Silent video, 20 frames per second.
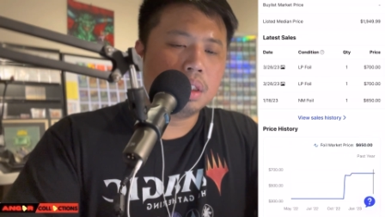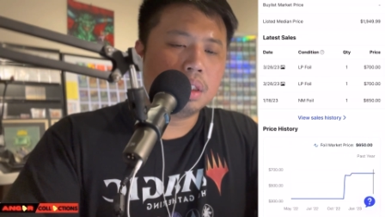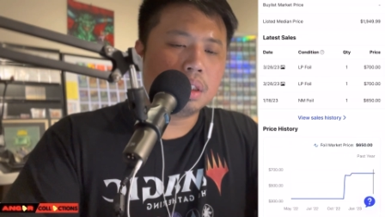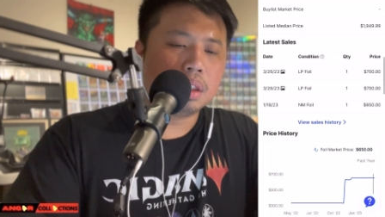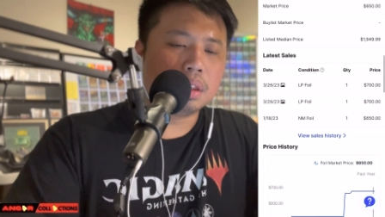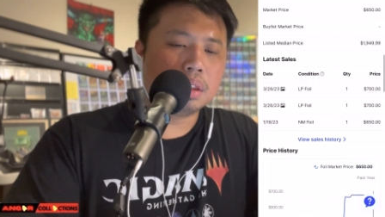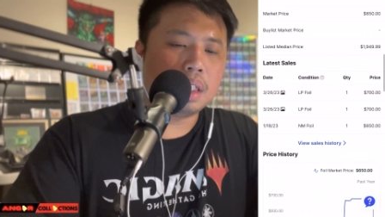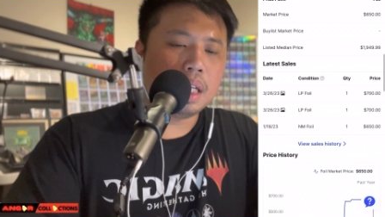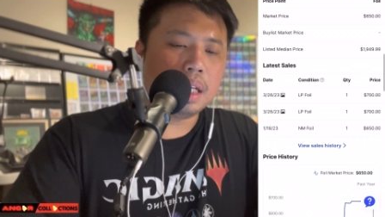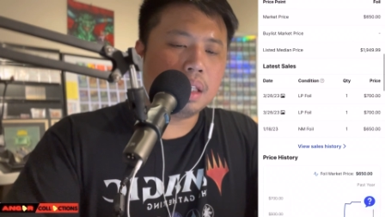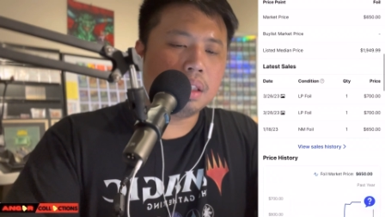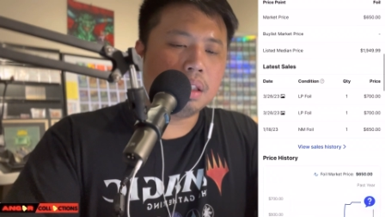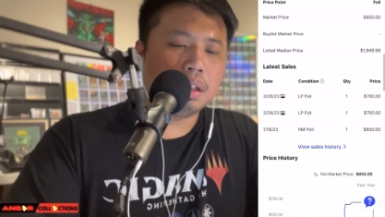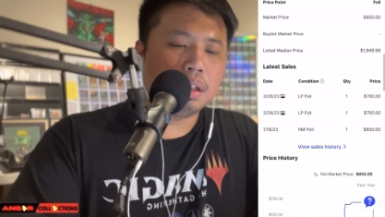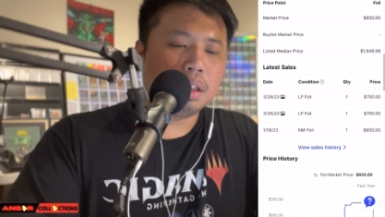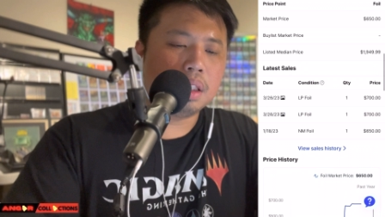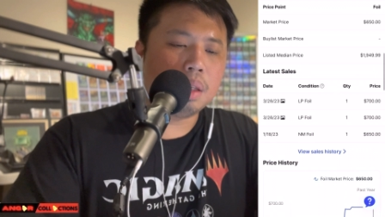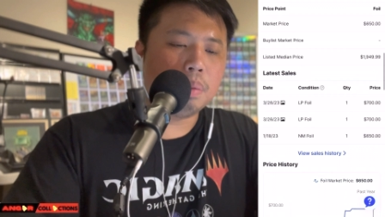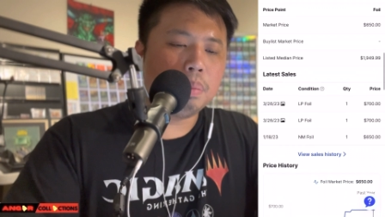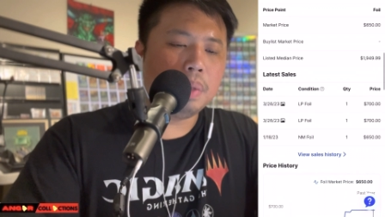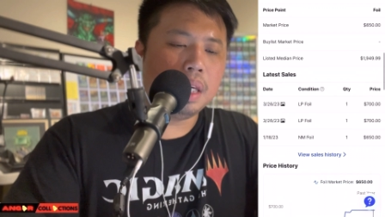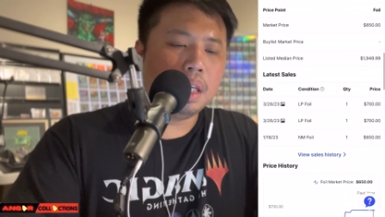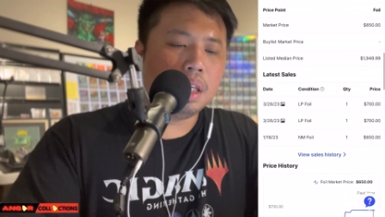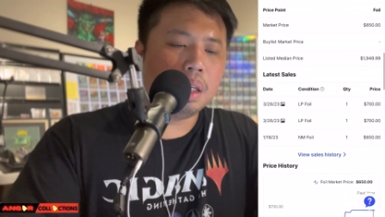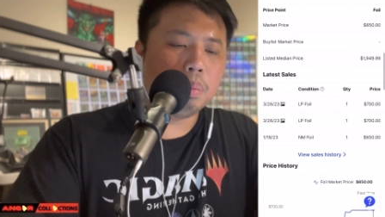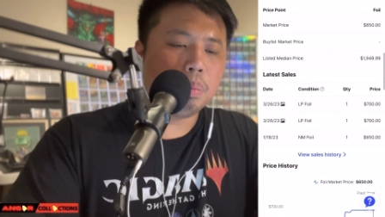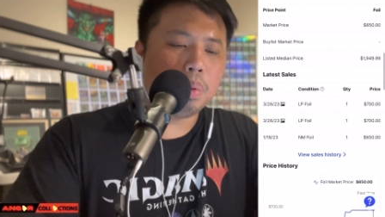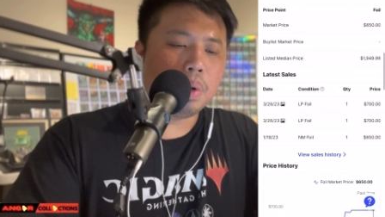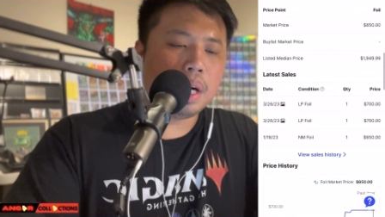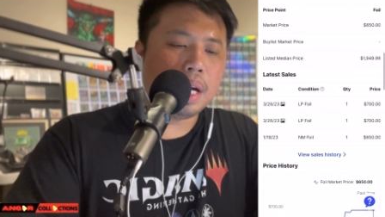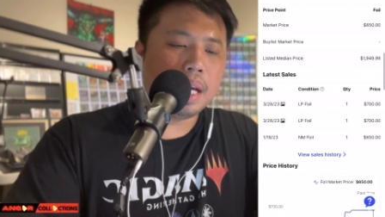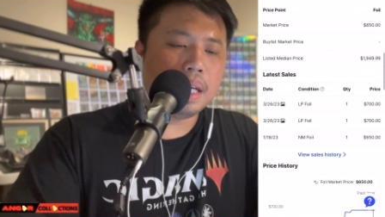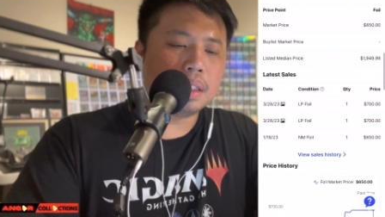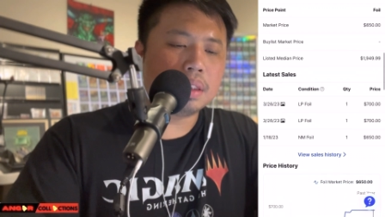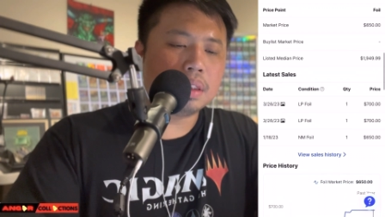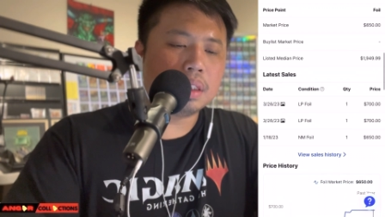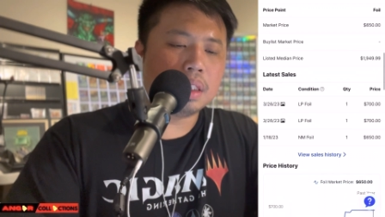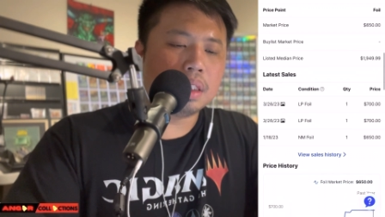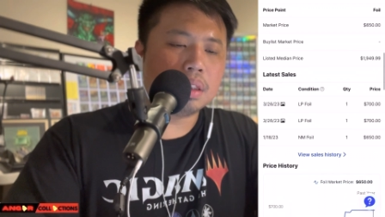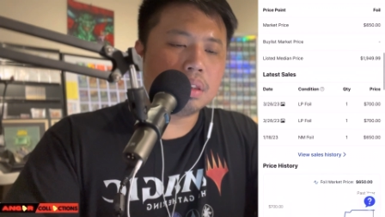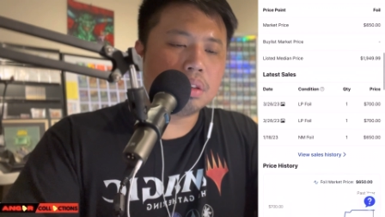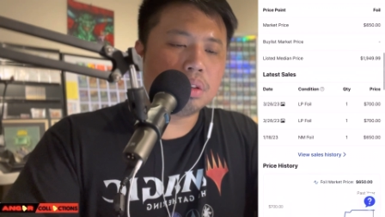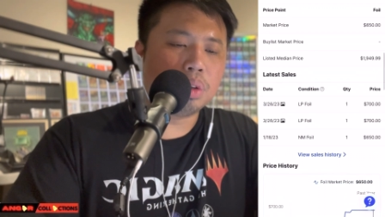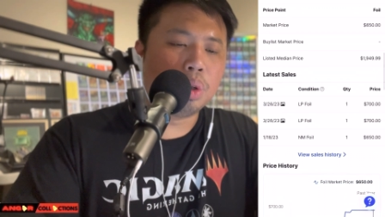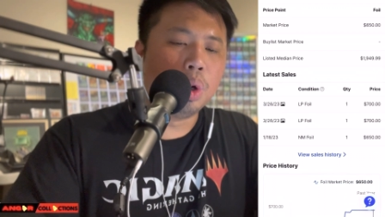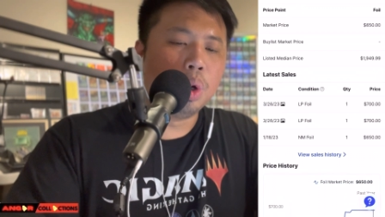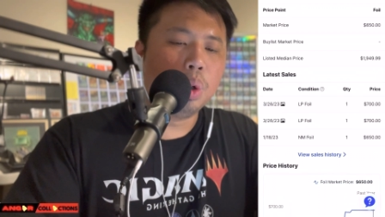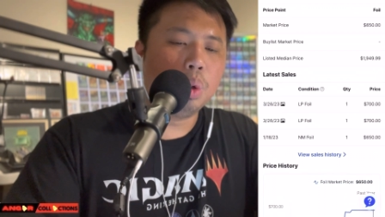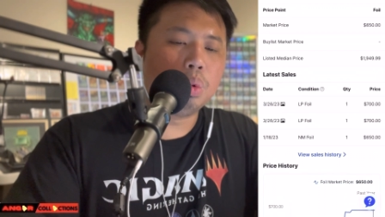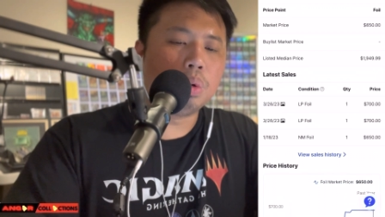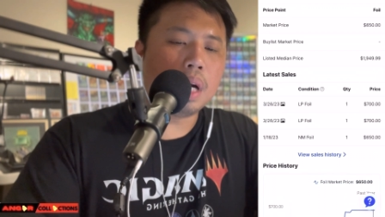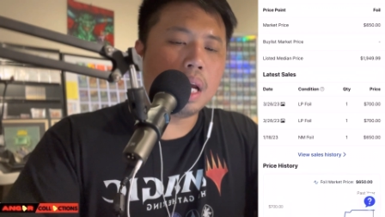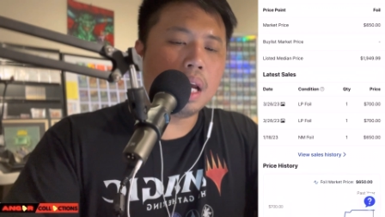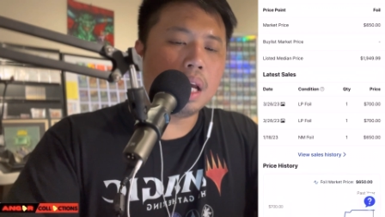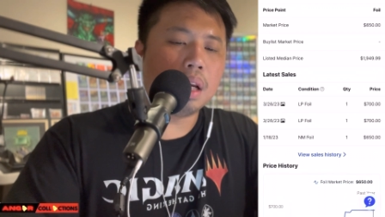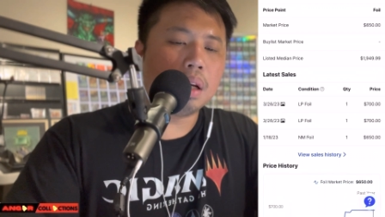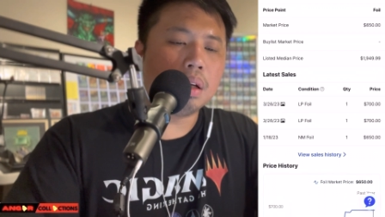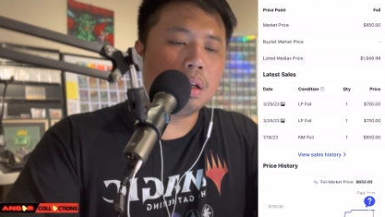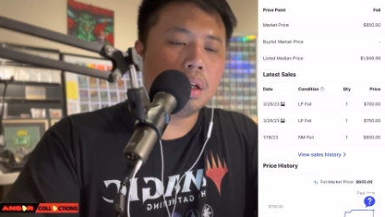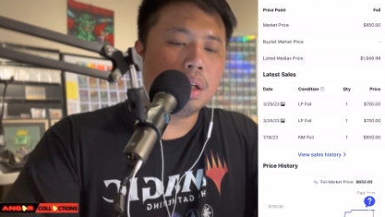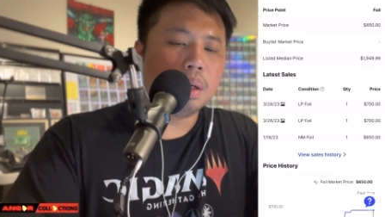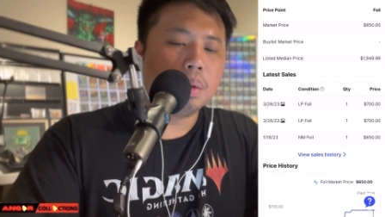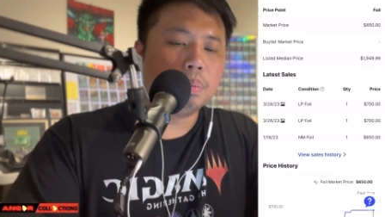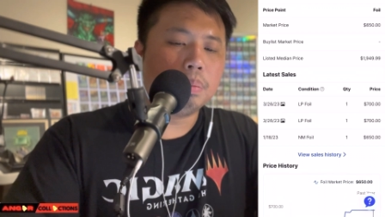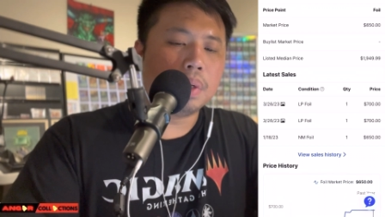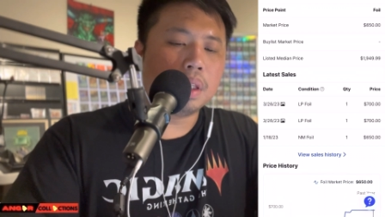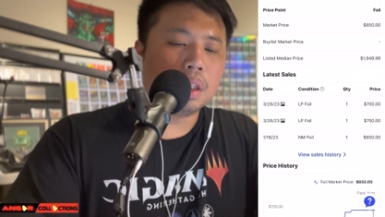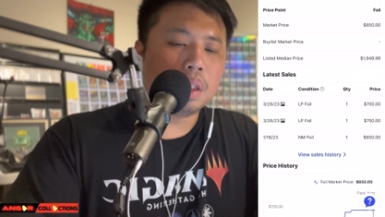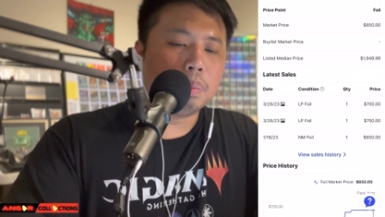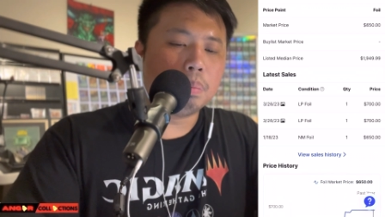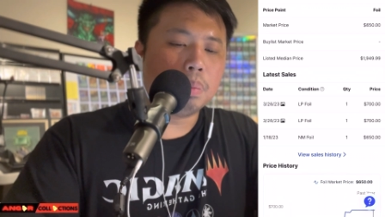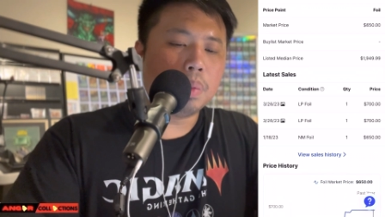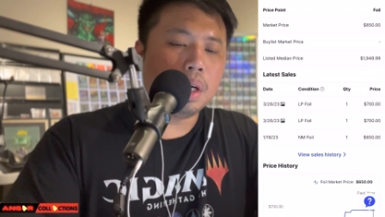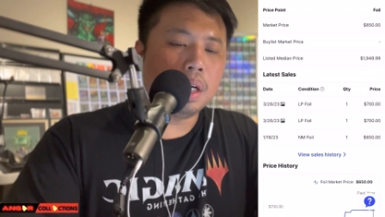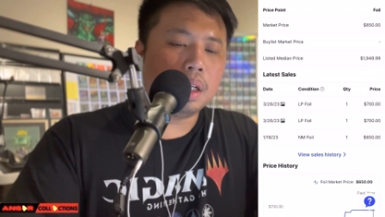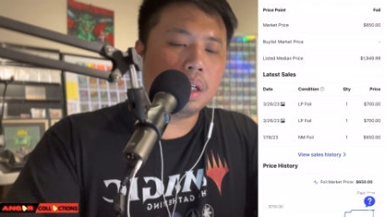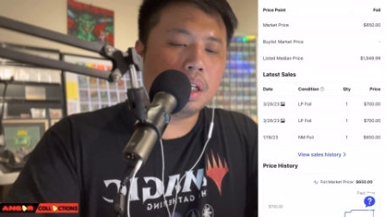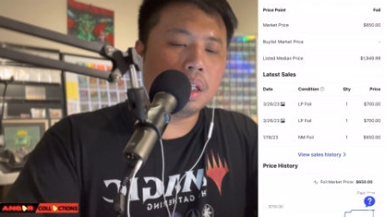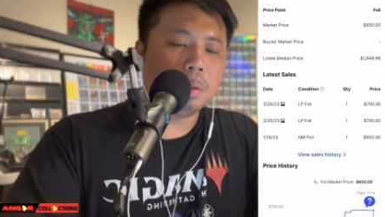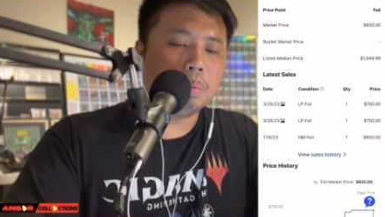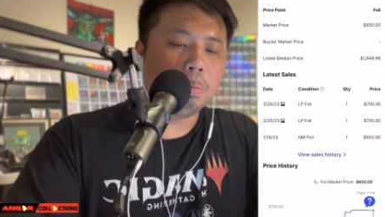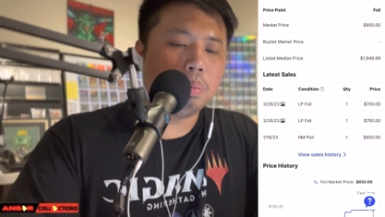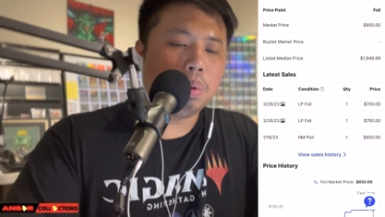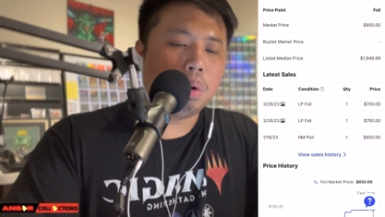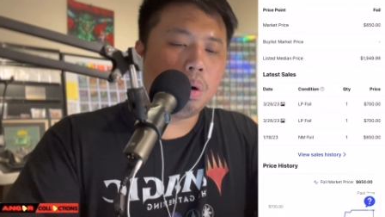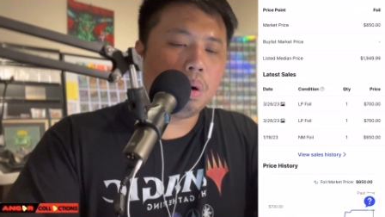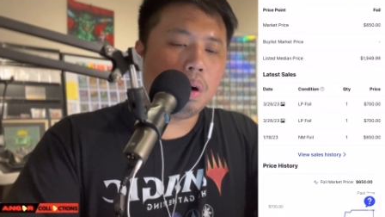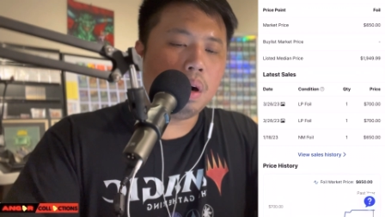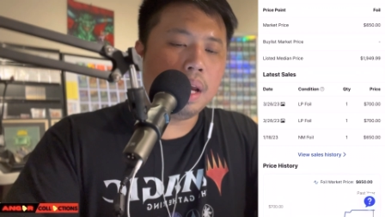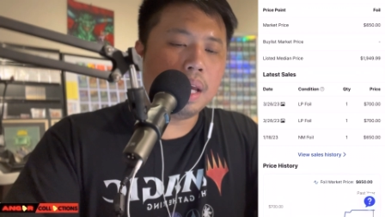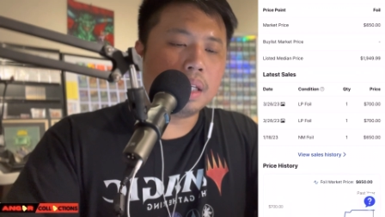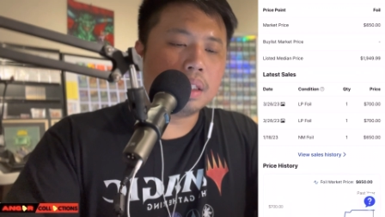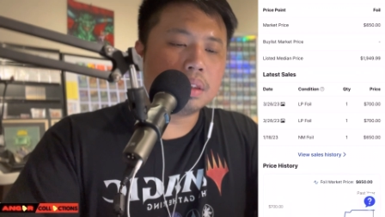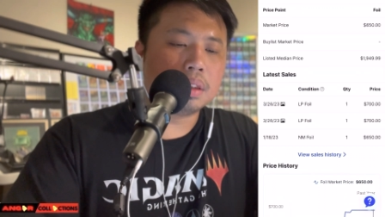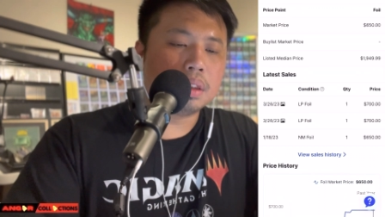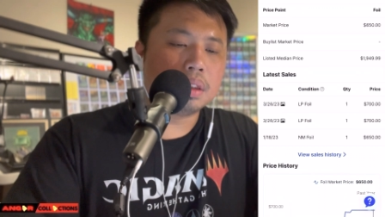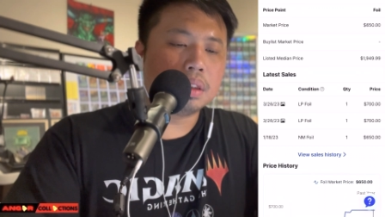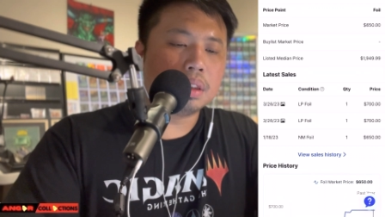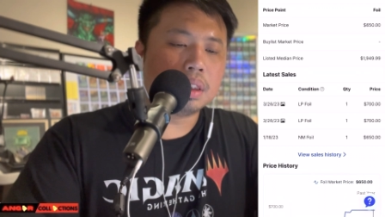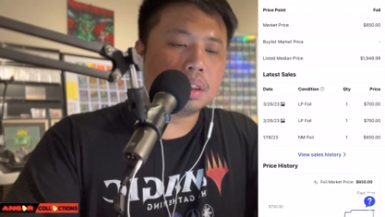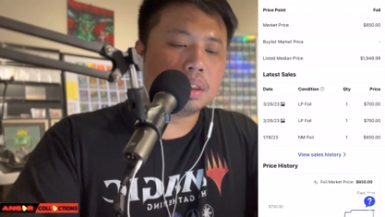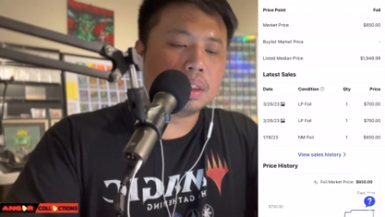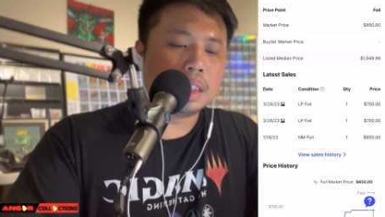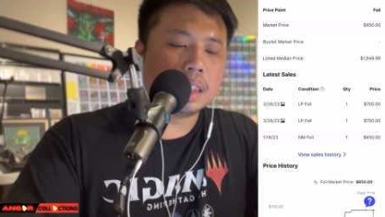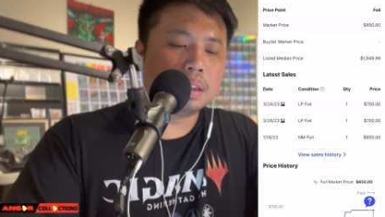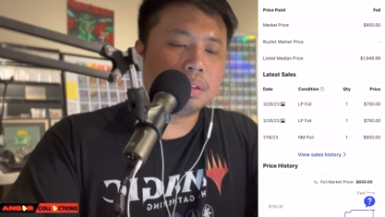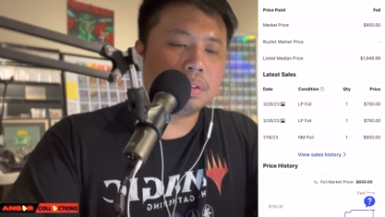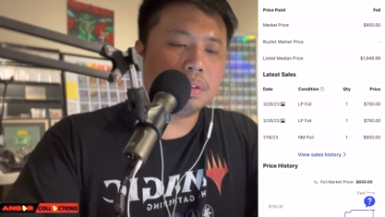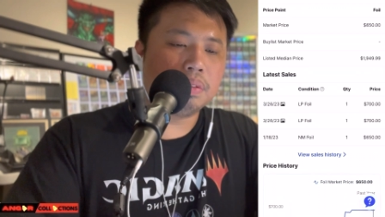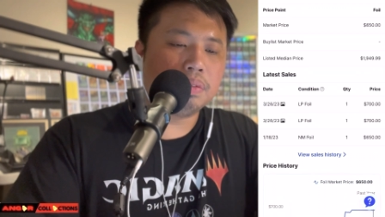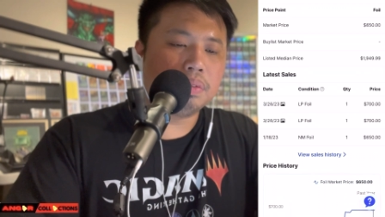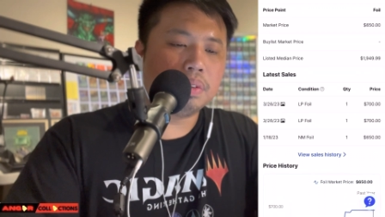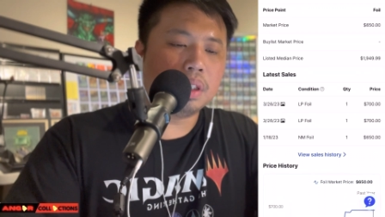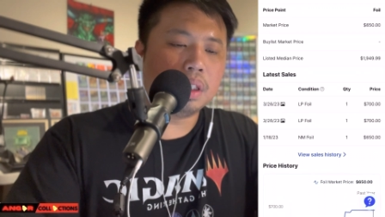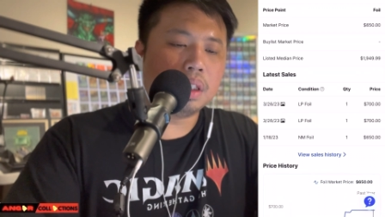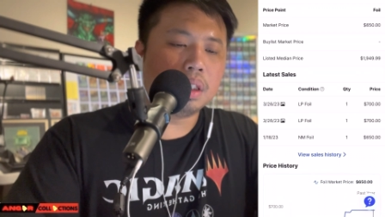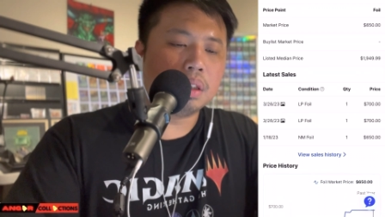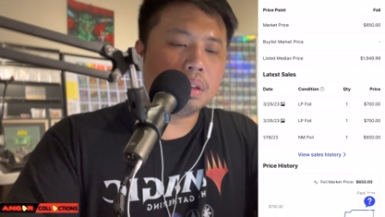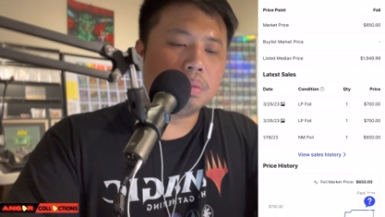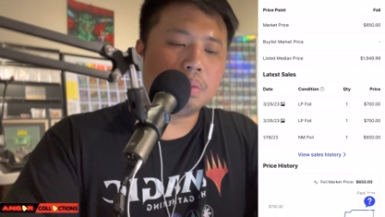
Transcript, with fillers: Because like the, the median price is two grand, but the market price is 650.